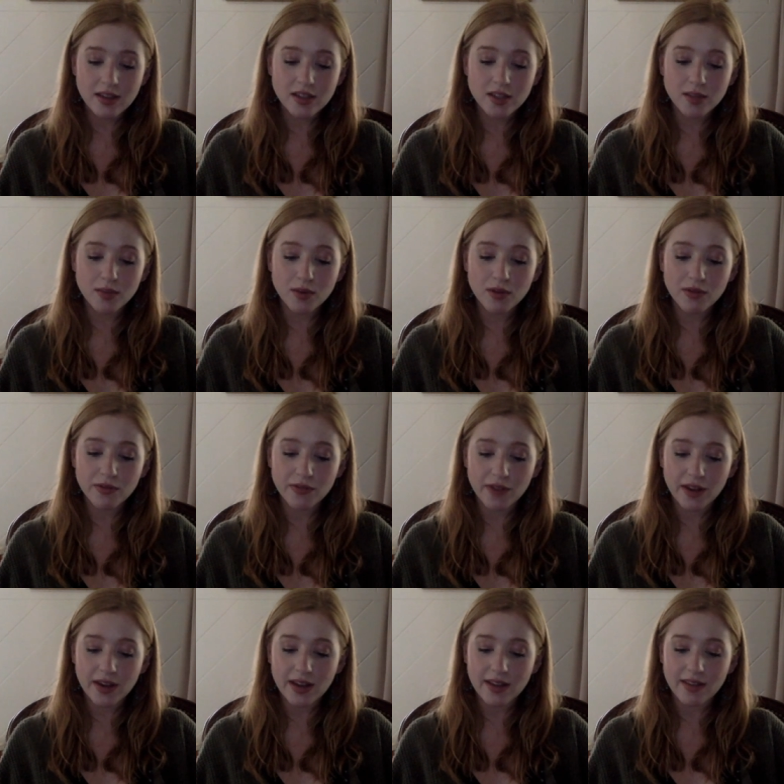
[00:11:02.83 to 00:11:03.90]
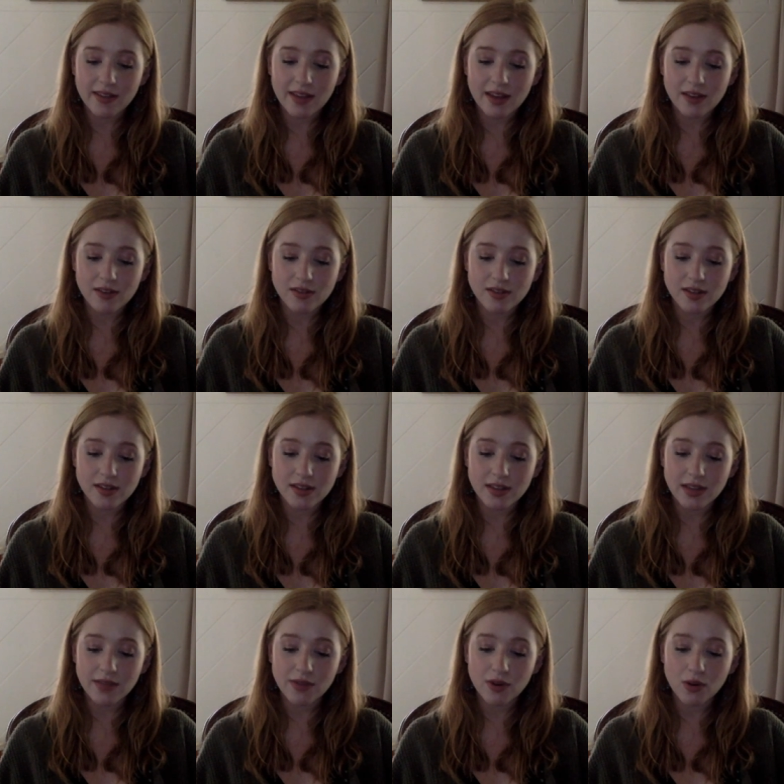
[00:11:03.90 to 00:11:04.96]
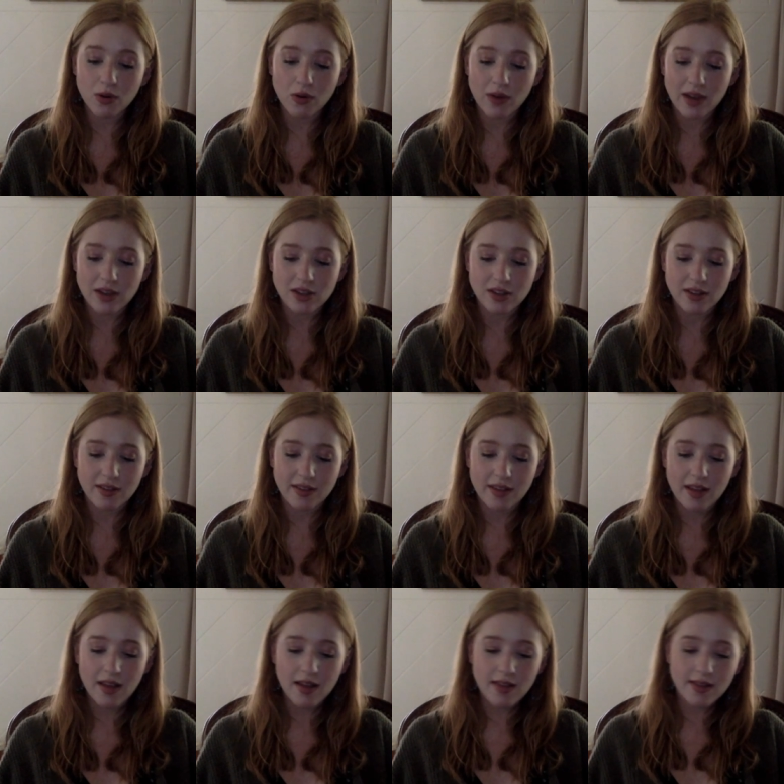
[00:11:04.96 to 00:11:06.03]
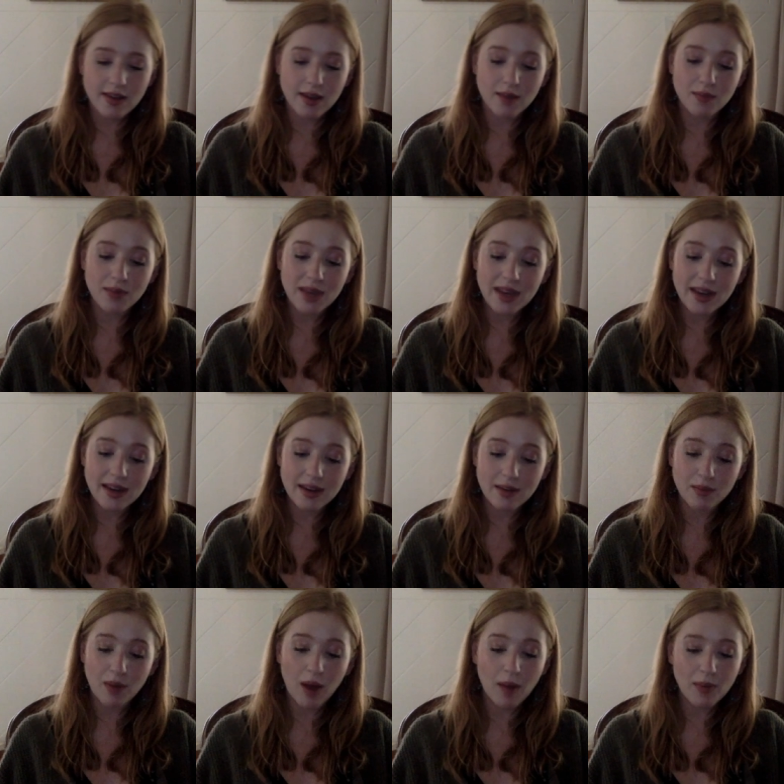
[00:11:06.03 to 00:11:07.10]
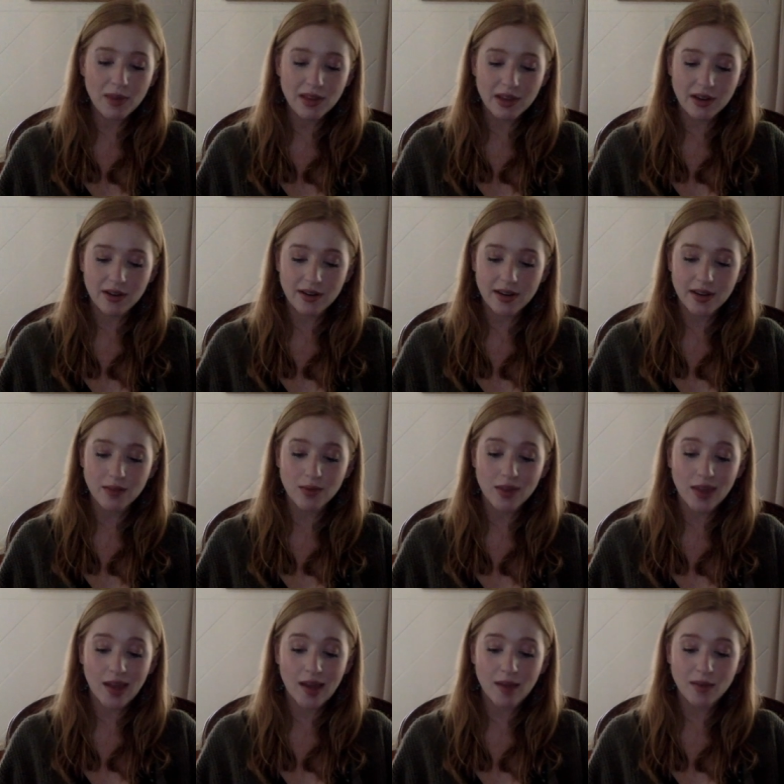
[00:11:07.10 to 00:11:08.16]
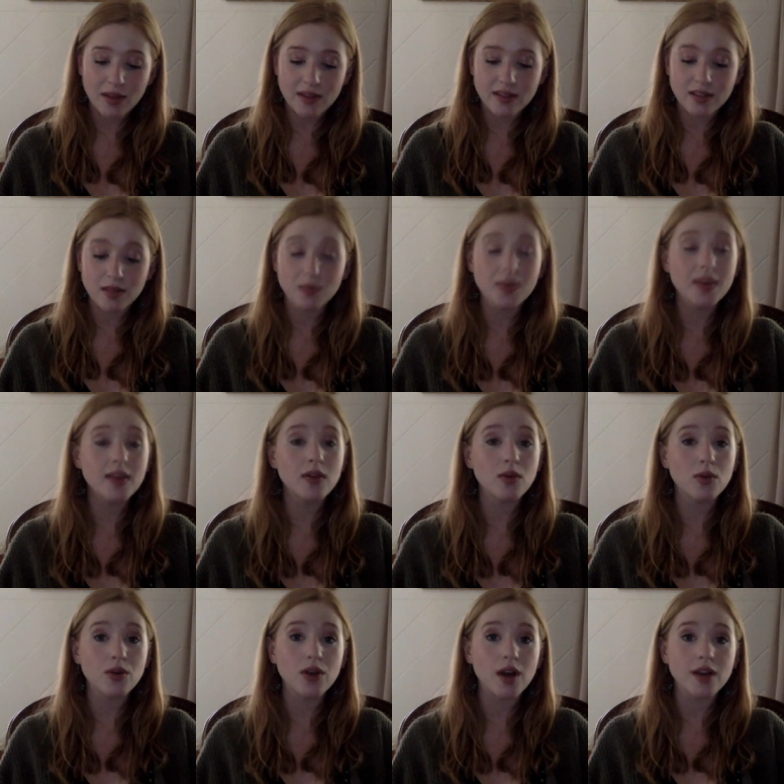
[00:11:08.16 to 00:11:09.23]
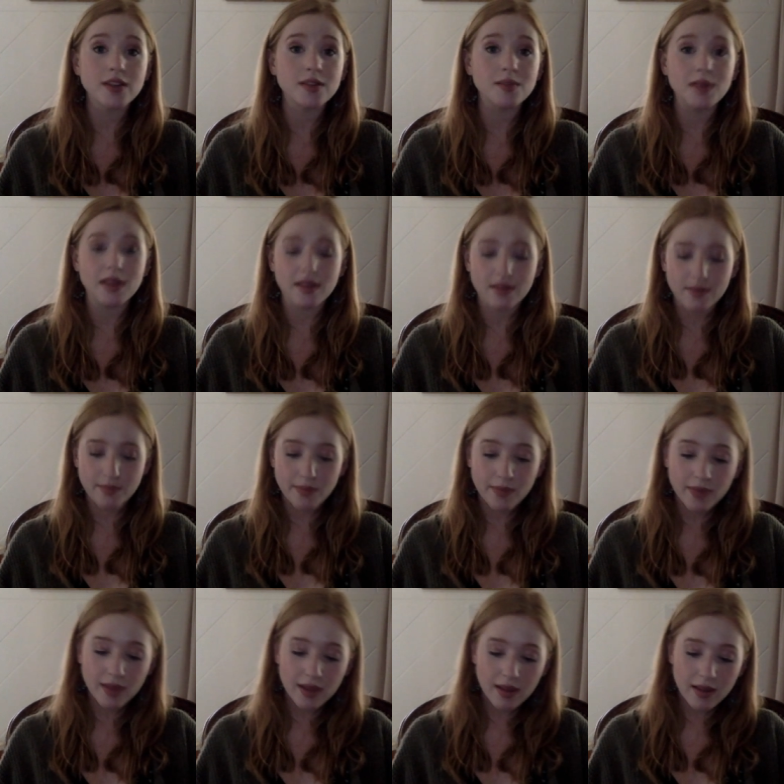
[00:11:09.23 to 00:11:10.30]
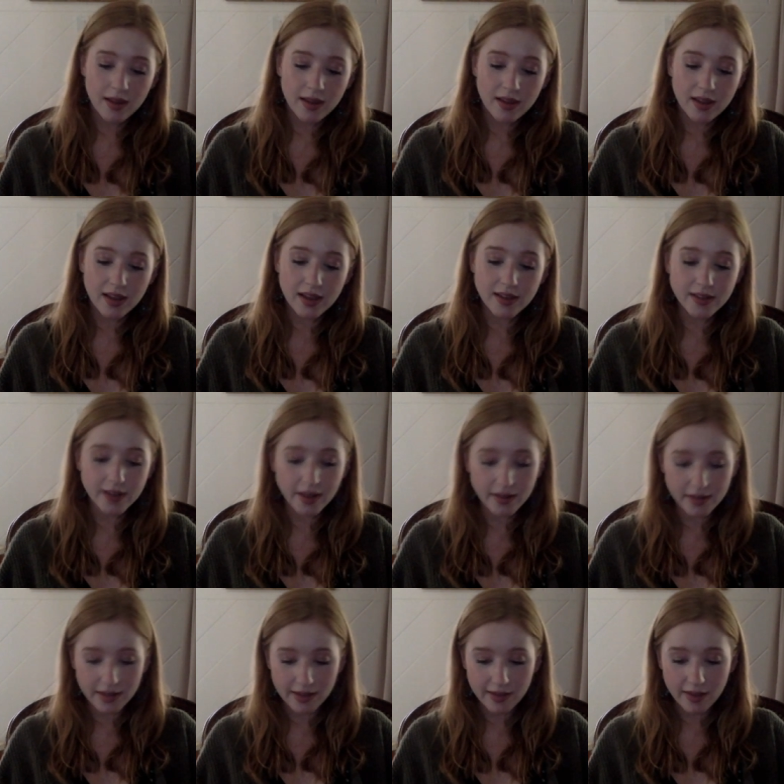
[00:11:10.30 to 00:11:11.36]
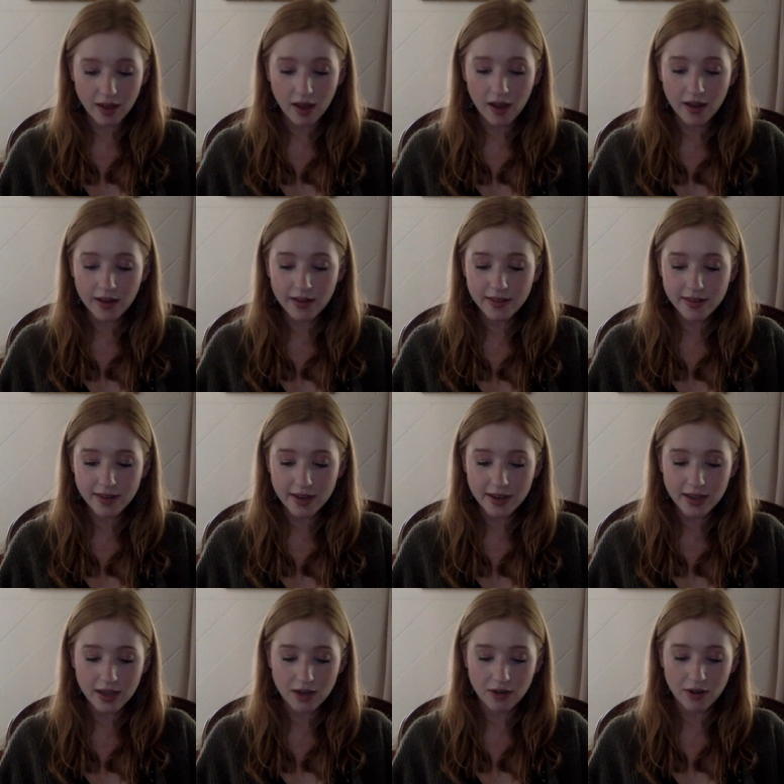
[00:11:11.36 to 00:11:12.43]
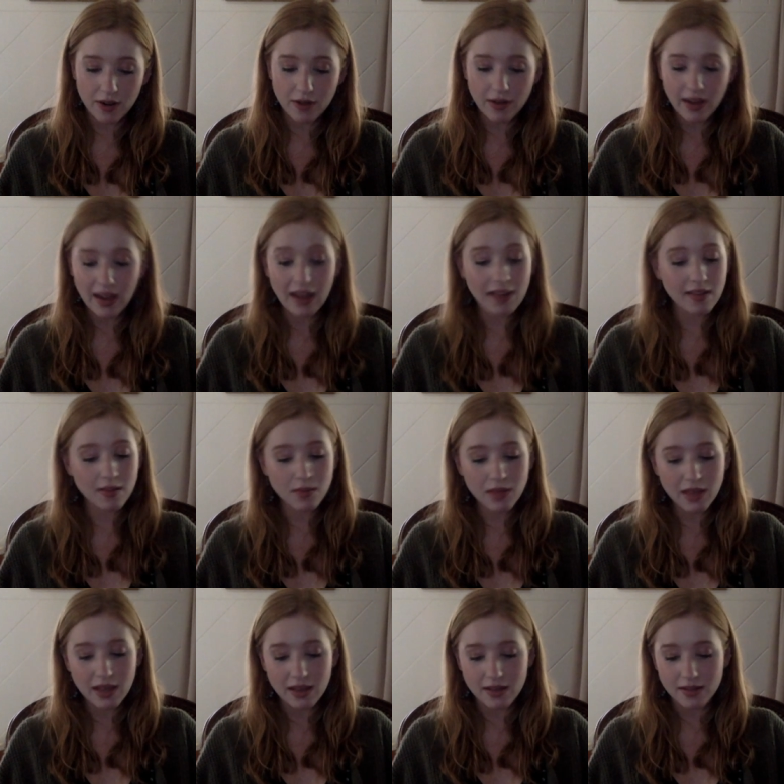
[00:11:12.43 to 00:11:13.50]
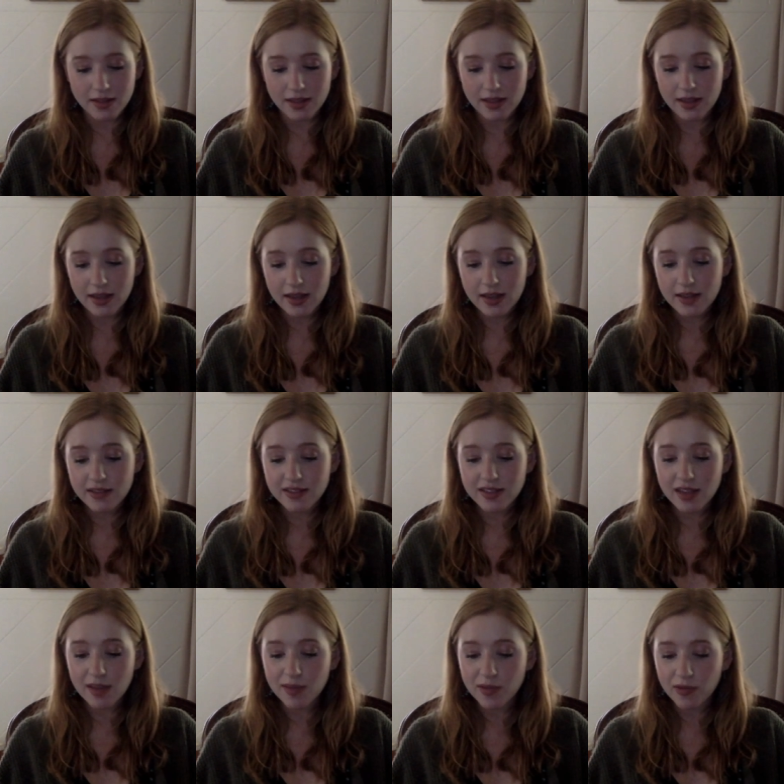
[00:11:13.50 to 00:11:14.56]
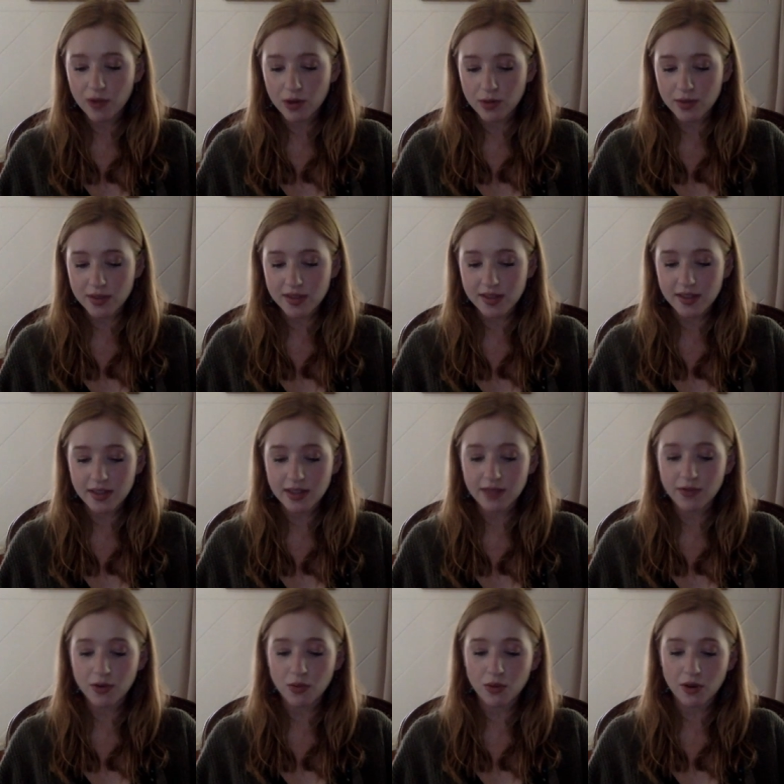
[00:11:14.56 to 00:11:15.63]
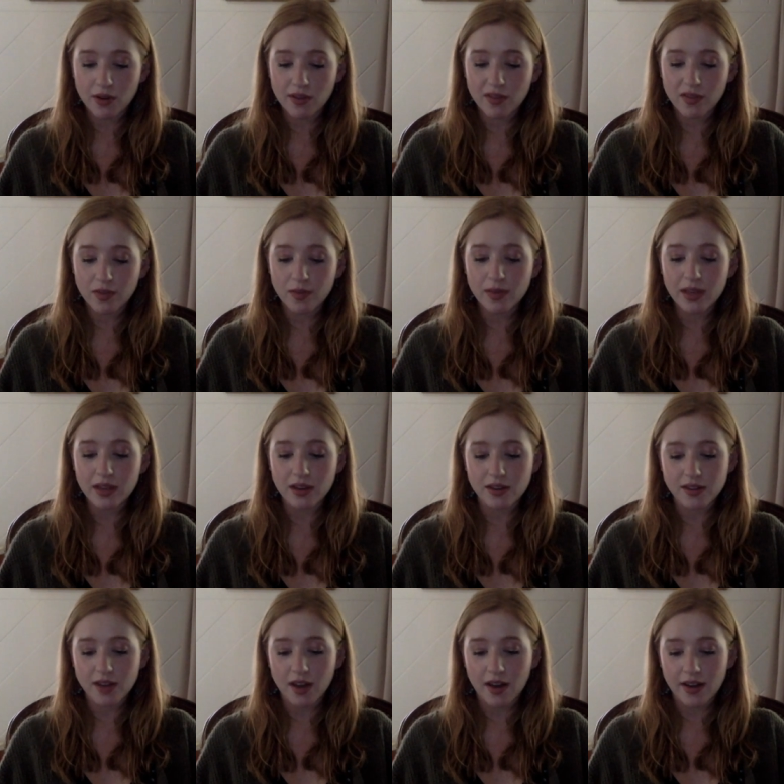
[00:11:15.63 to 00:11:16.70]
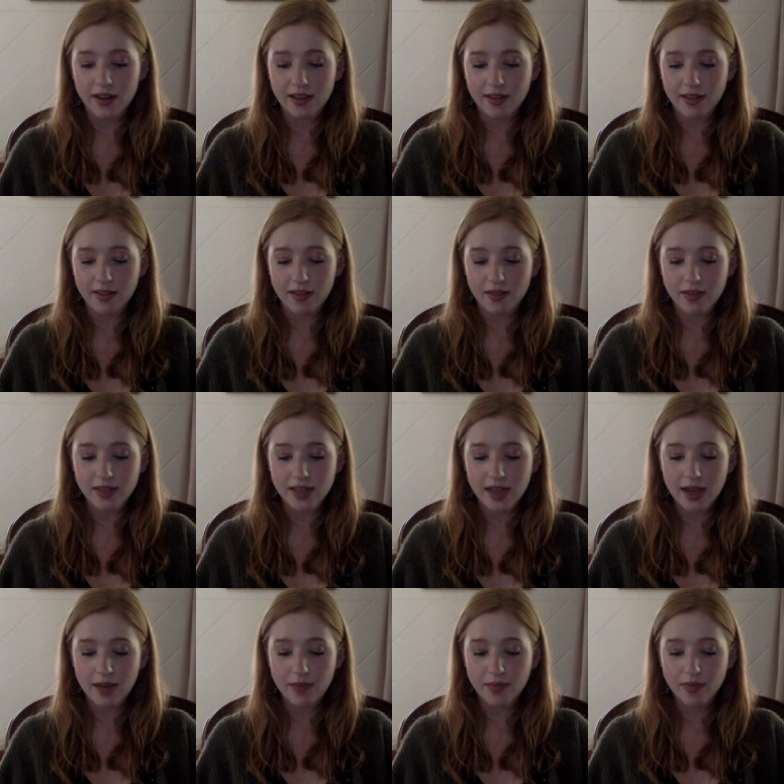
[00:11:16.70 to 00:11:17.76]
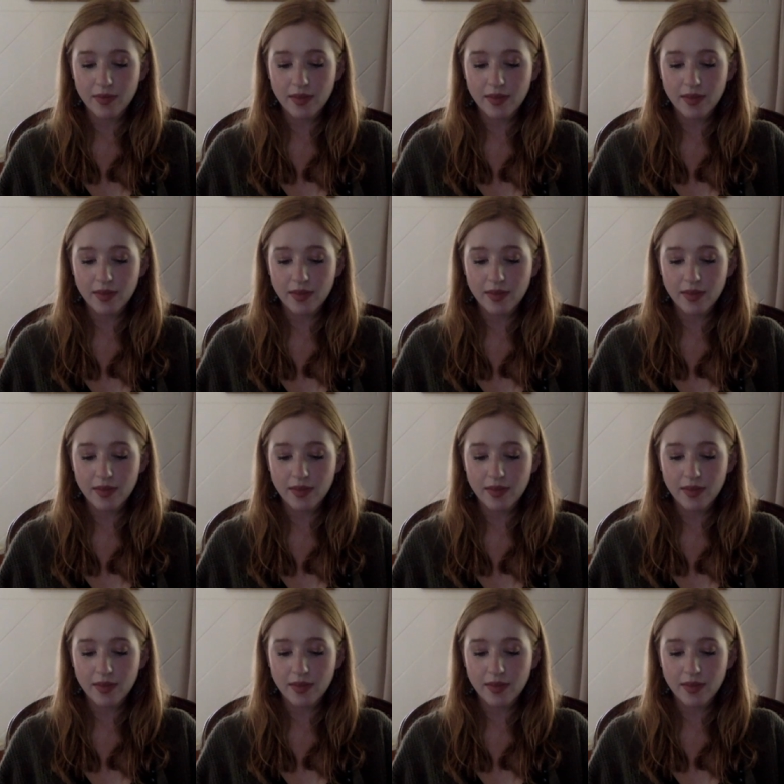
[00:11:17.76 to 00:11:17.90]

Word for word: to move front and center to deliver orations that competed in popularity with Hamlet's to be or not to be. In Douglas, the honest young hero, handsomely kilted, stepped forward to deliver words familiar to audiences of the time.